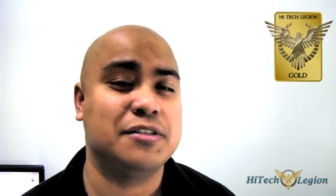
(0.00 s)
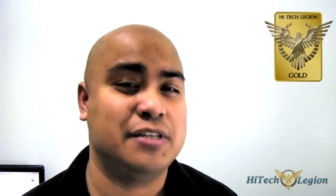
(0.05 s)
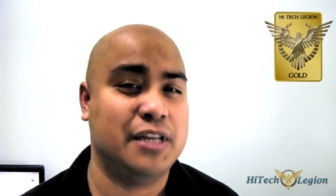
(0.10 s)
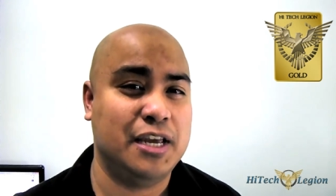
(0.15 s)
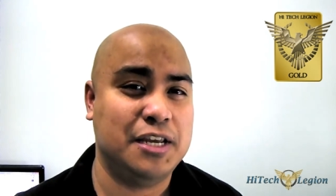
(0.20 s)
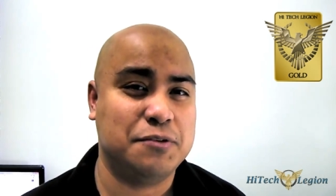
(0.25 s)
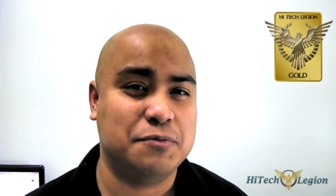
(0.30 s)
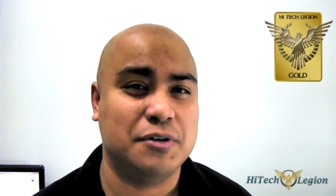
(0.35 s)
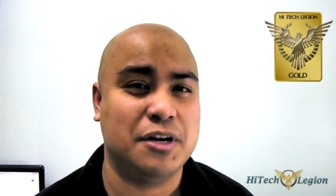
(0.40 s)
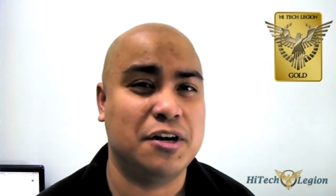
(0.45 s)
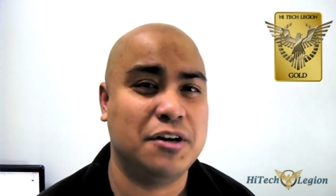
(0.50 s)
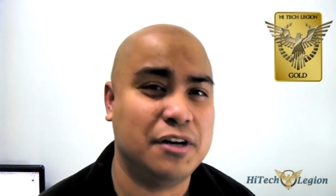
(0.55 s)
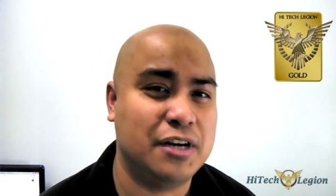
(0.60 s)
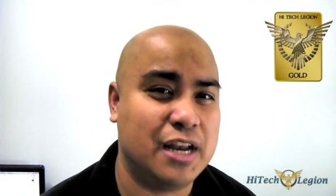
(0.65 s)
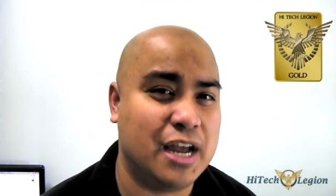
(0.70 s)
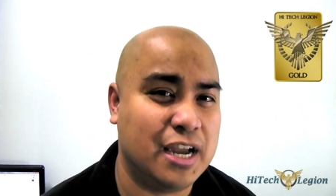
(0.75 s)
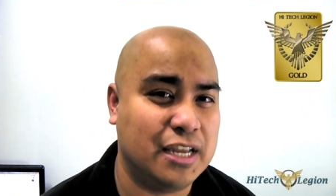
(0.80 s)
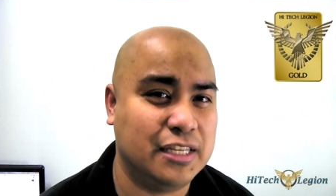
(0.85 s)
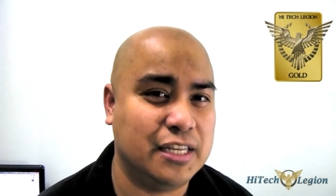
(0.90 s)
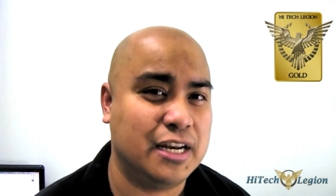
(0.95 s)
because the
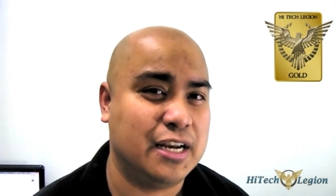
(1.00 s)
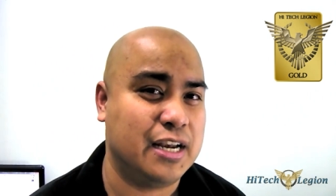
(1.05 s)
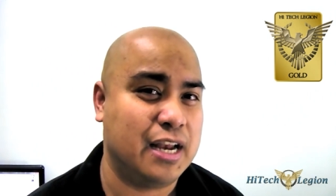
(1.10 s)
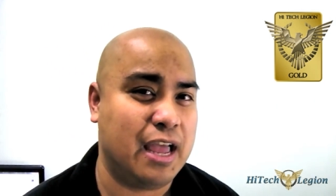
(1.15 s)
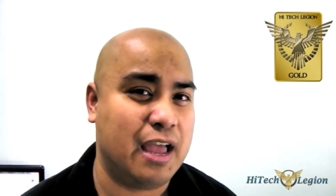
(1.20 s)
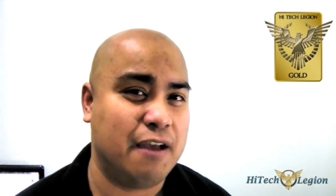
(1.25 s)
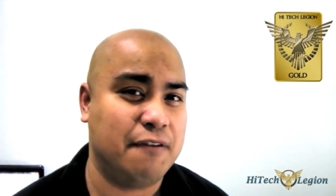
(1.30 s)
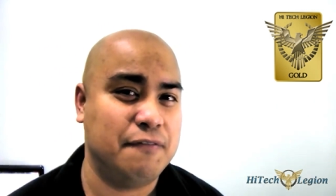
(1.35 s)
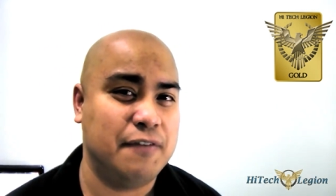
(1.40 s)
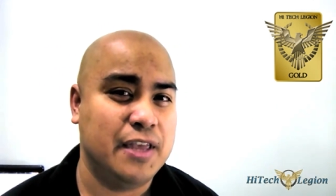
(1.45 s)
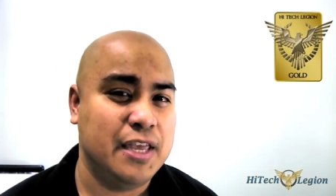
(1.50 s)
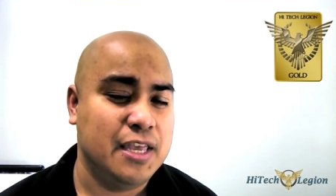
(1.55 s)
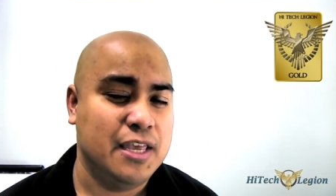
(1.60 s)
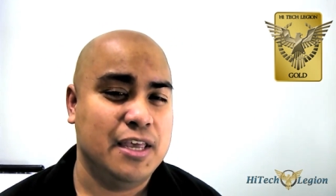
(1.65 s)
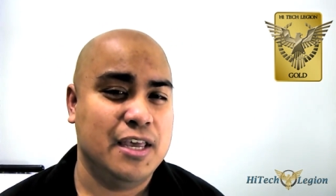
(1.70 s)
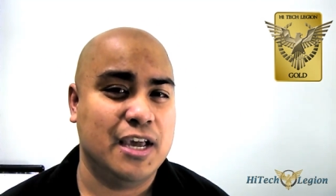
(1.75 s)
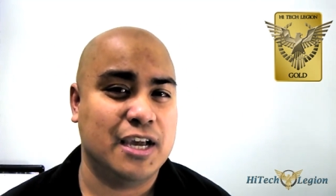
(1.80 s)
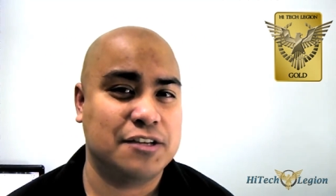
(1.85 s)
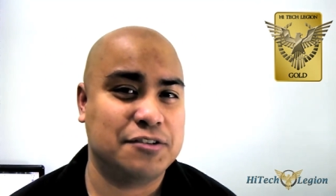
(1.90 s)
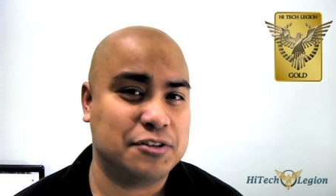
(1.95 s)
H100i didn't have
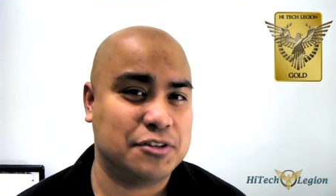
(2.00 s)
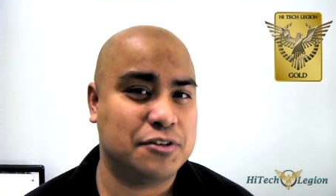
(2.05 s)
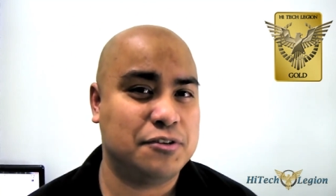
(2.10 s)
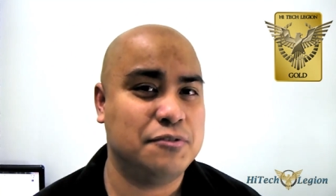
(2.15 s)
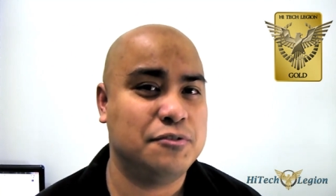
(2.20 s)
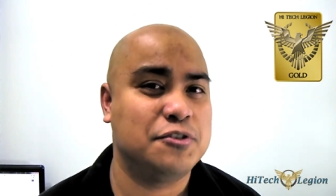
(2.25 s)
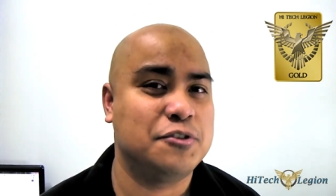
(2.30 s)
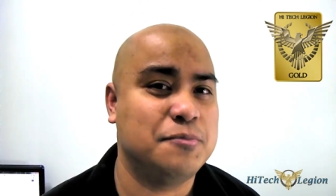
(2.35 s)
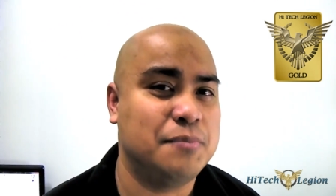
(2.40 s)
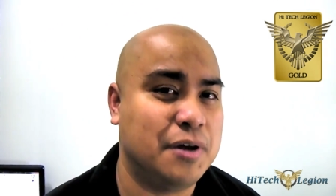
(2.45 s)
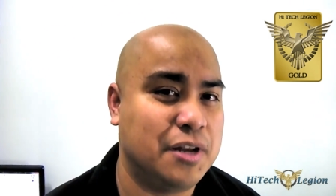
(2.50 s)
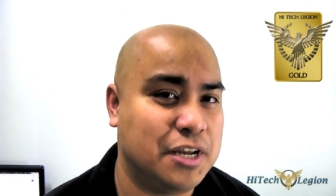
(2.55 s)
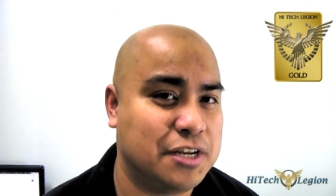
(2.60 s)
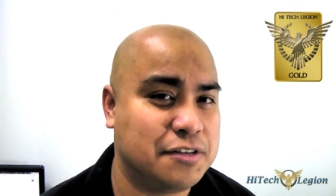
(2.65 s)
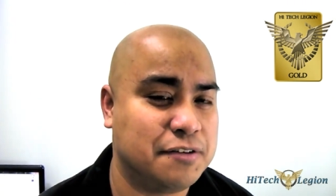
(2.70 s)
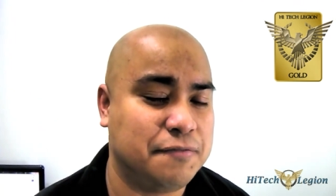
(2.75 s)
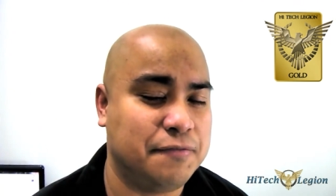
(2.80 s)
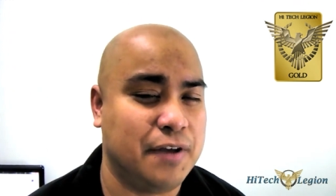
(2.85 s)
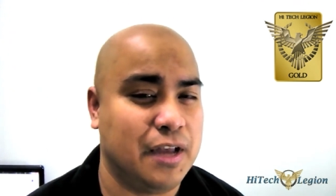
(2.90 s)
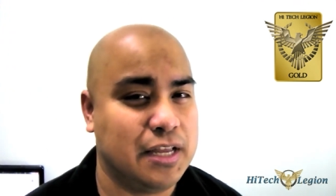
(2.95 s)
extra screws to mount
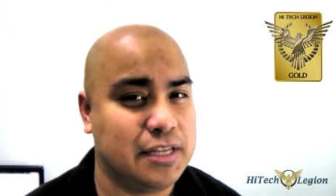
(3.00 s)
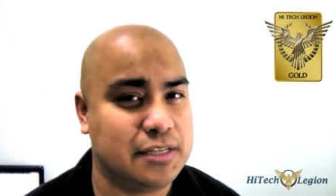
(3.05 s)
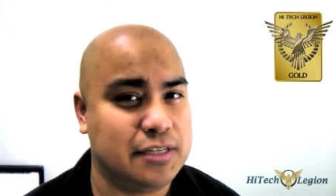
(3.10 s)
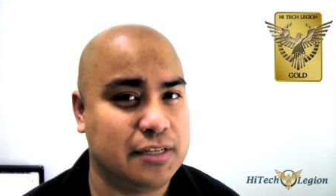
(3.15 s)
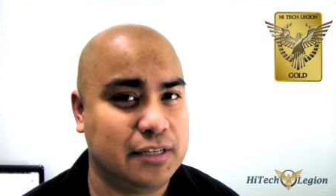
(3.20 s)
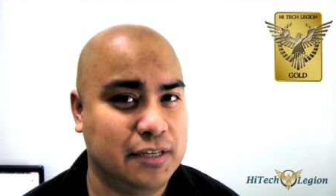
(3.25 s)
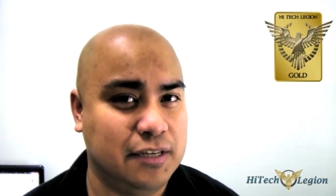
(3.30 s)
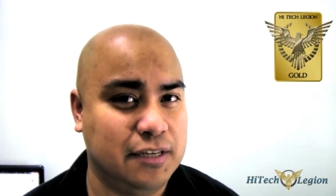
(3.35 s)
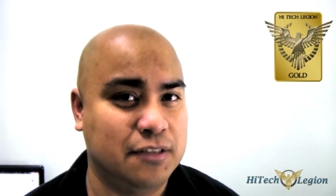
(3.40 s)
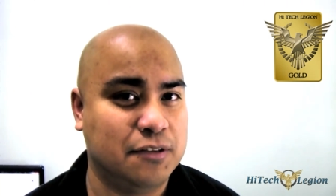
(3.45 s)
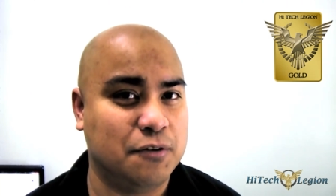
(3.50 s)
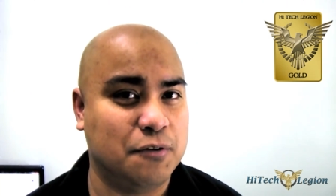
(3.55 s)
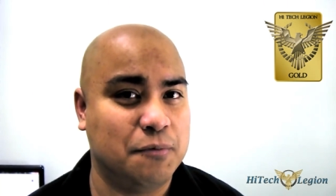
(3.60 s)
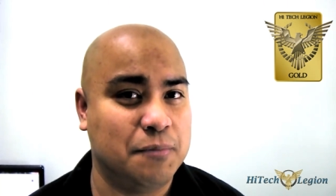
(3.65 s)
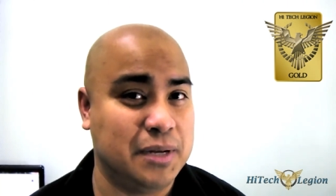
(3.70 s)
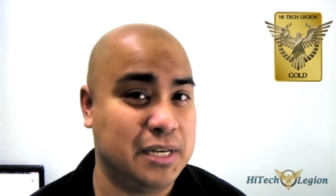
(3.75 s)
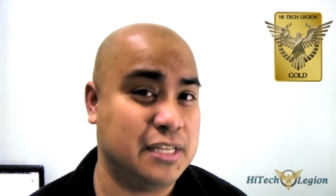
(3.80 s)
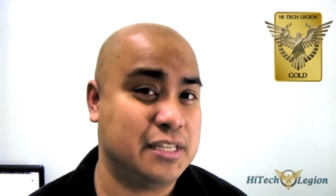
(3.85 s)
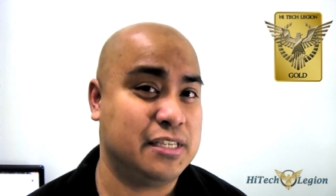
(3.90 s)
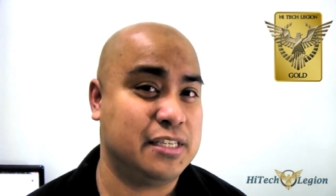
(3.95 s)
extra fans either,
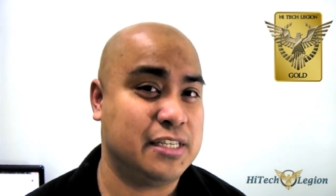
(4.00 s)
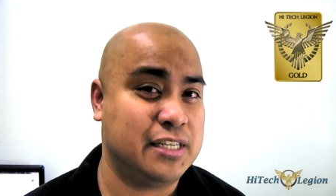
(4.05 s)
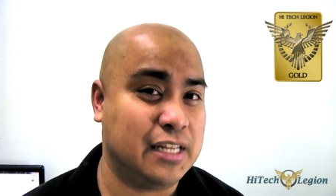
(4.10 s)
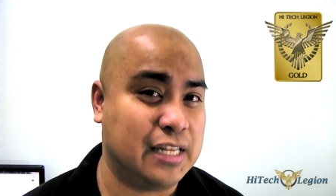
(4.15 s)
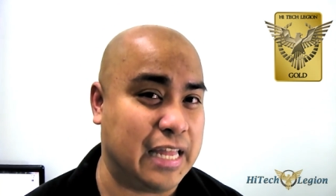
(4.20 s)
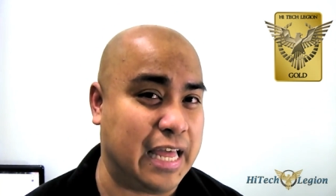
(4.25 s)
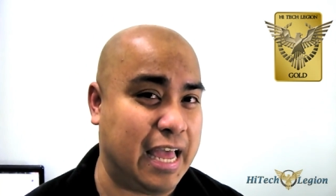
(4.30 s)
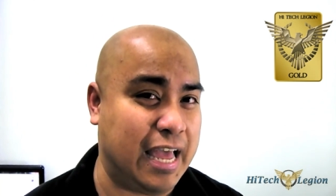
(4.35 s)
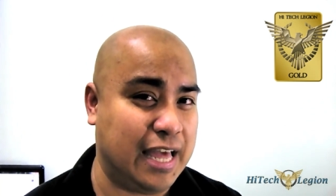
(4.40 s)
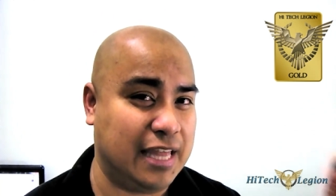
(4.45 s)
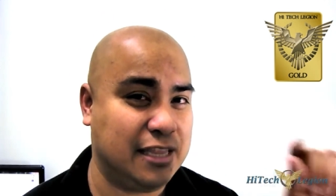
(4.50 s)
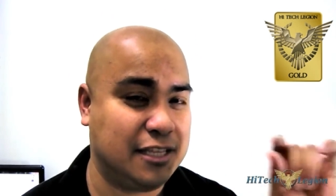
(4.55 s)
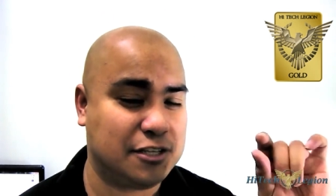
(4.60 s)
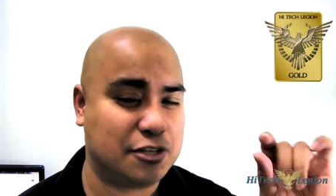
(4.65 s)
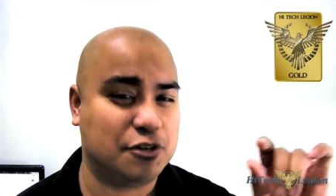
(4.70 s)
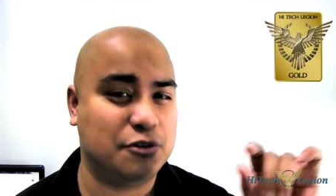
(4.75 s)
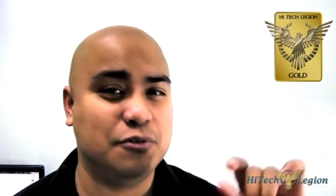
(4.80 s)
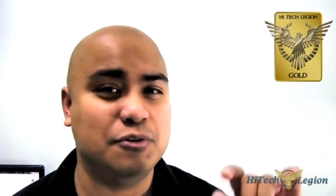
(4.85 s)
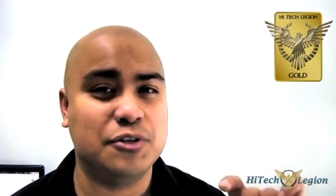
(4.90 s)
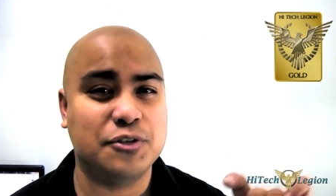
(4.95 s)
but it still had
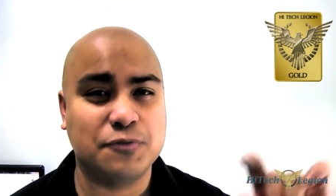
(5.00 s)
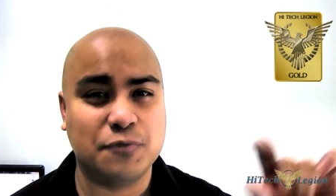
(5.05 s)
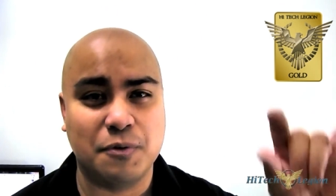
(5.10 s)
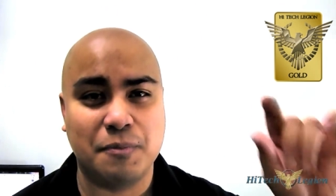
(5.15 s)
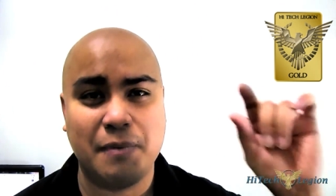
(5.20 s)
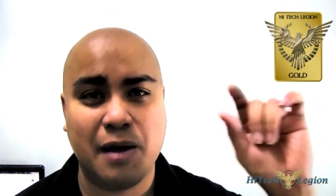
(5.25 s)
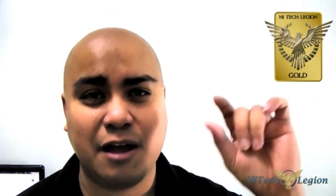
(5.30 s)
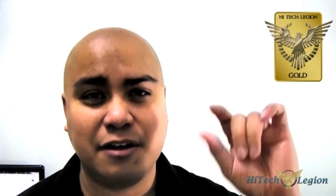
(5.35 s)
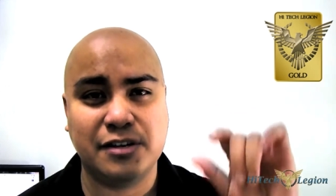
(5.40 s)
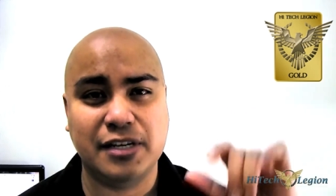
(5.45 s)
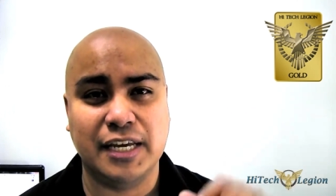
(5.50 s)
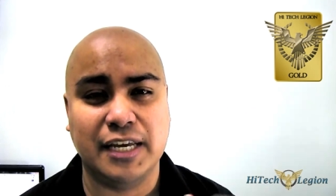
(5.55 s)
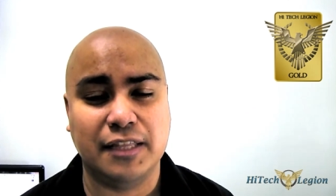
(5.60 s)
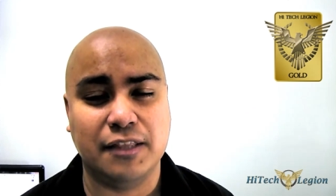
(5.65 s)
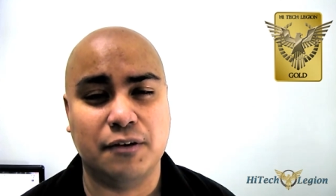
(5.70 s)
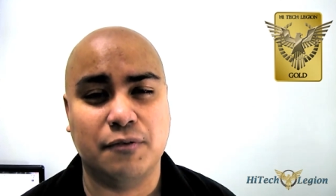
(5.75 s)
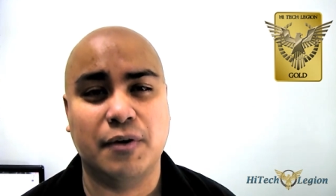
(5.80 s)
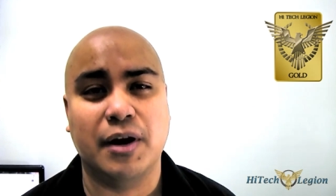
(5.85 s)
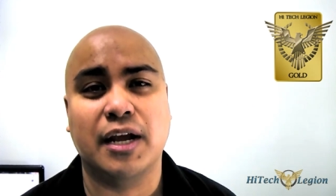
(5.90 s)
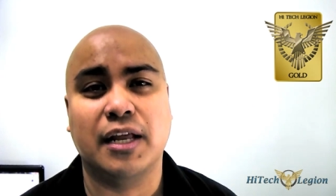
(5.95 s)
screws for mounting it
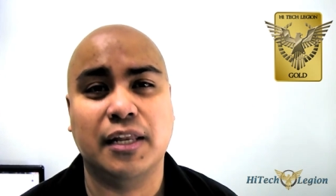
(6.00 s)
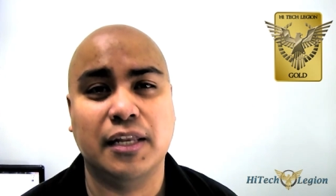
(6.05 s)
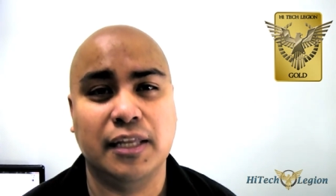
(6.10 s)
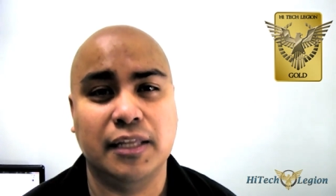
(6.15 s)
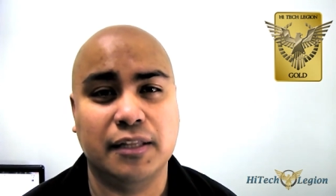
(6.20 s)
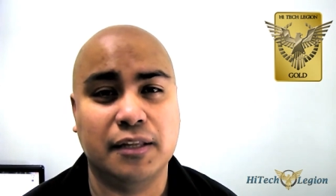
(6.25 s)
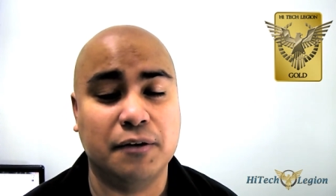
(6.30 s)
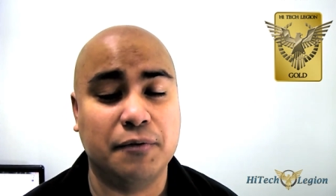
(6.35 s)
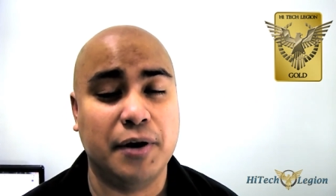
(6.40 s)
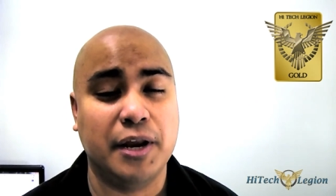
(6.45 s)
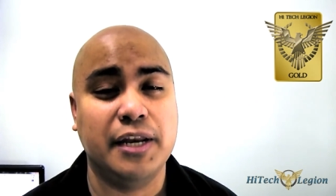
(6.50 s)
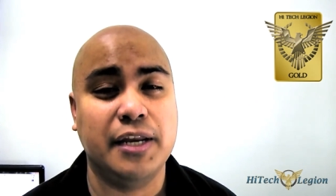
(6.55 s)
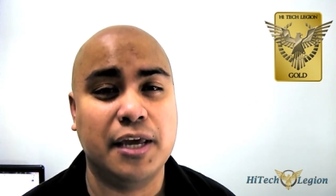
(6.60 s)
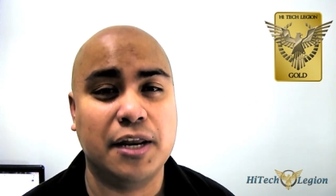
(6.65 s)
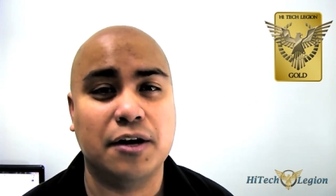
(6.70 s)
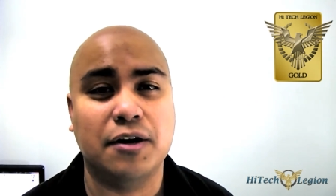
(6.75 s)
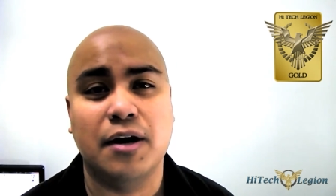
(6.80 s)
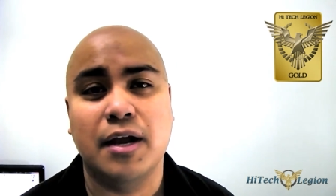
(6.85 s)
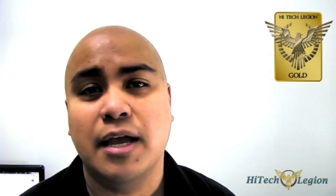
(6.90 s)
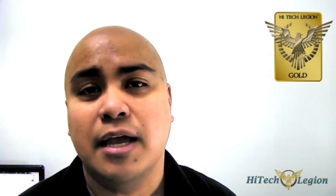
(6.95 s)
directly, the
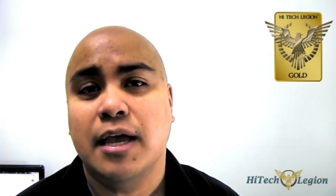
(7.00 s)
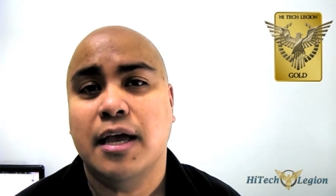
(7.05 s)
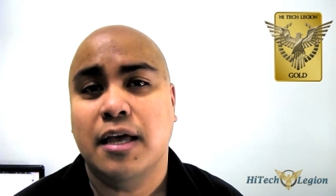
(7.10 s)
radiator